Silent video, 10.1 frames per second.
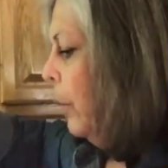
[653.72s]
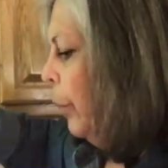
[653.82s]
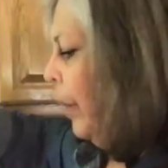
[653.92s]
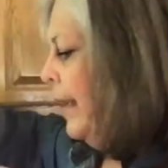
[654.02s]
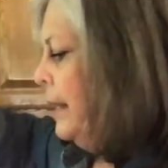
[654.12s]

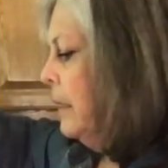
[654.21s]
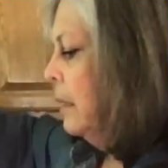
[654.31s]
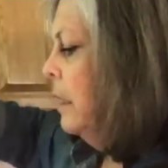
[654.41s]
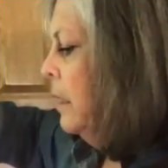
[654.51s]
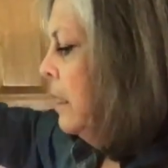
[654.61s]
right
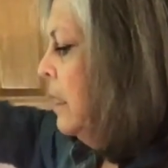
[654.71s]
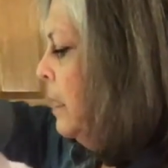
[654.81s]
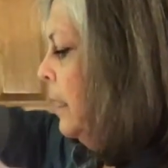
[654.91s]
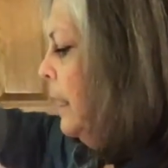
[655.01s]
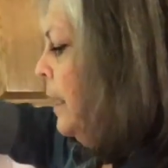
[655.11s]

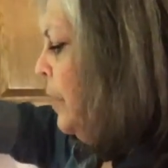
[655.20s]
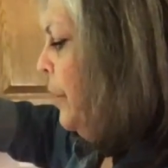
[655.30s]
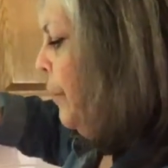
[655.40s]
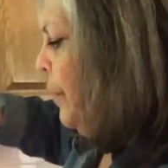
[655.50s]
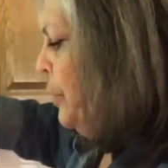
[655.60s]
in
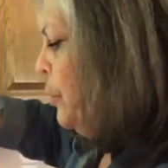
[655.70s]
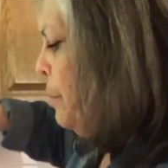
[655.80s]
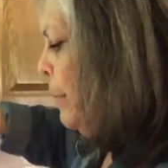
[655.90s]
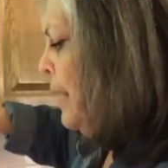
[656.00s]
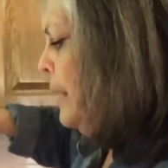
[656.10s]
the finished
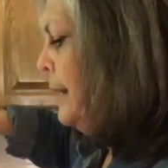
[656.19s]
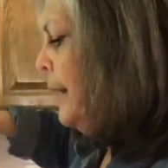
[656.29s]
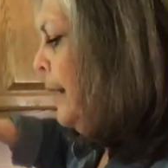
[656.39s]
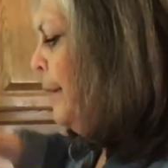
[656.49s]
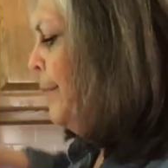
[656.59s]
beans
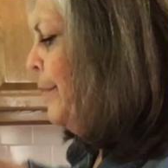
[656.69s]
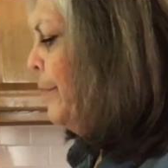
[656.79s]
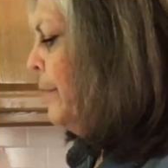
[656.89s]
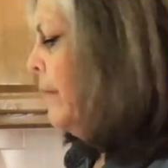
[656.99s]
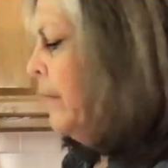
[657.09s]
and
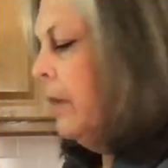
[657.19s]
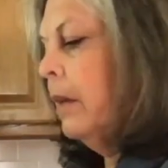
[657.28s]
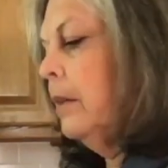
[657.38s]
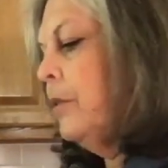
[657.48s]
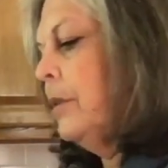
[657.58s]

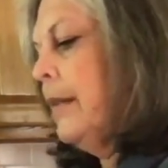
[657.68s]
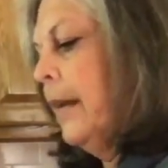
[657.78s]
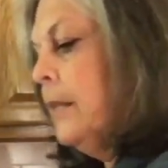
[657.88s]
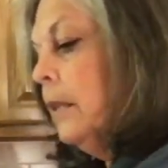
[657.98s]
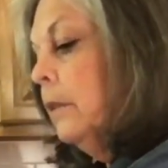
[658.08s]
just
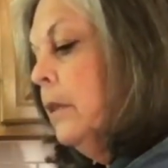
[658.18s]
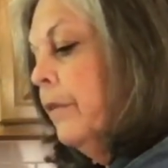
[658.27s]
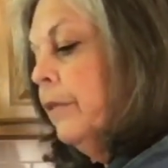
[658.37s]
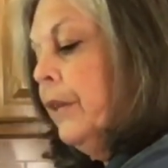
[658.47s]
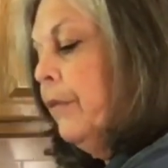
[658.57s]
adds a
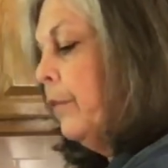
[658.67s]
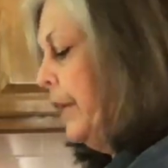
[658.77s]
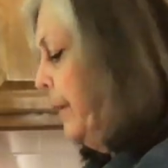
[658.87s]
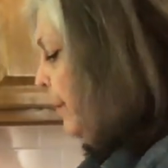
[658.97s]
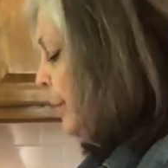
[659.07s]
lovely
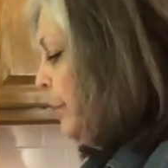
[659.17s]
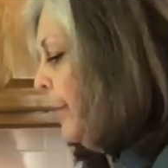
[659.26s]
flavor to